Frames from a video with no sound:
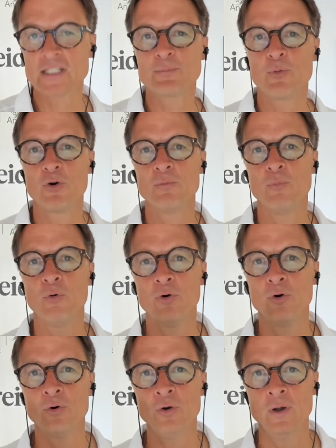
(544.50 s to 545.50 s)
export
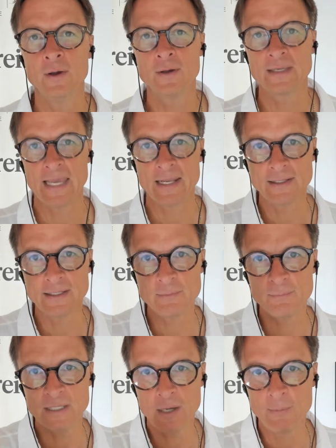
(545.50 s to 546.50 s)
more. Canada
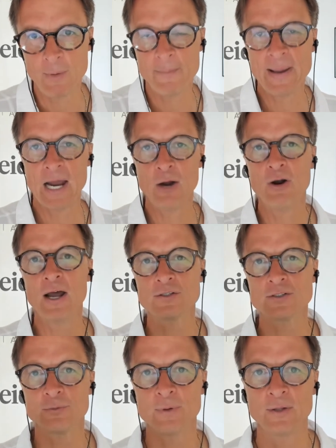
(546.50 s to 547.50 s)
can become a
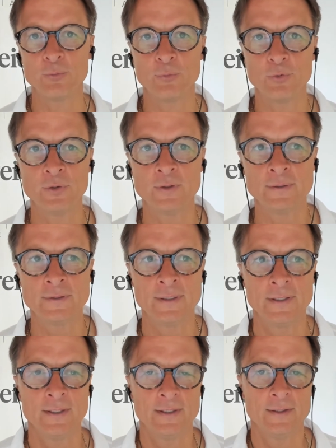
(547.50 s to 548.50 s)
powerhouse around the world,
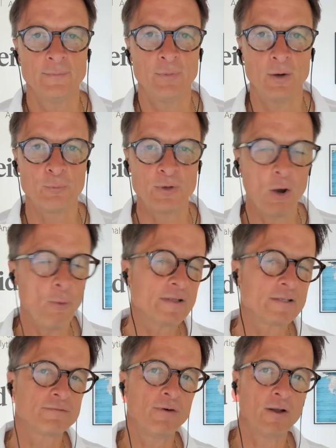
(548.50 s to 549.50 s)
but we
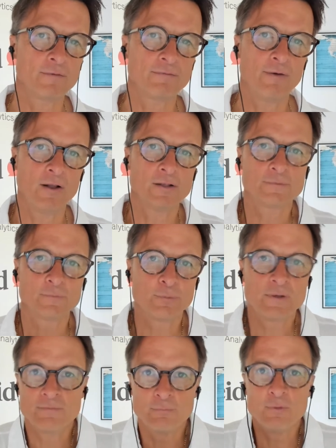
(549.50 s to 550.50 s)
always
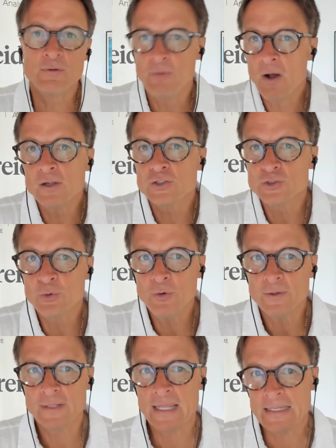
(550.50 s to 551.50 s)
we fall
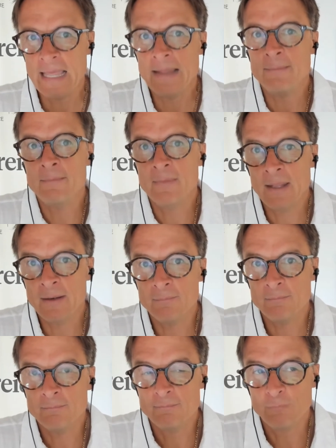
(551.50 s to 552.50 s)
short.
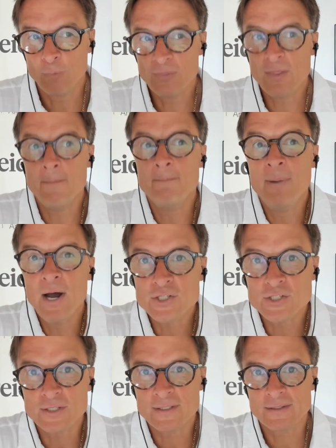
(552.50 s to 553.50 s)
And with the
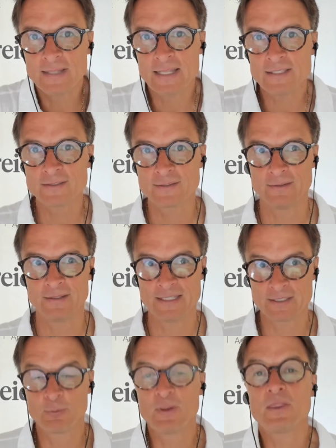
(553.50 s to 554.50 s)
budget,
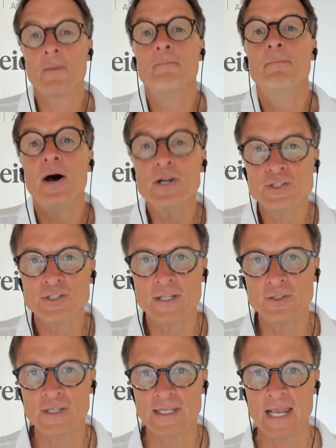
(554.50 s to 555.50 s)
it's with the budget
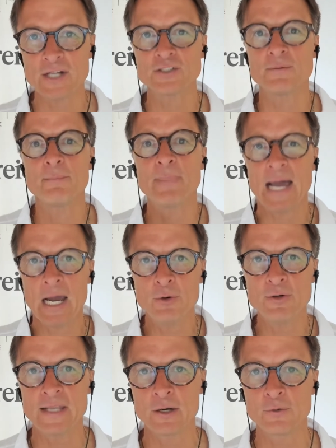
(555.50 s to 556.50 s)
that you can actually
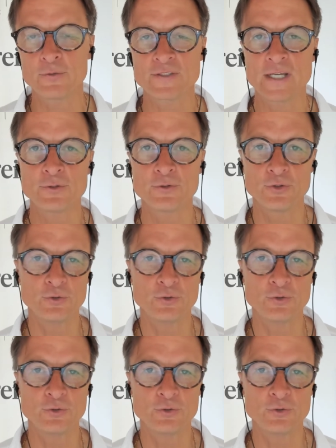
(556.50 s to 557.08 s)
empower the agri sector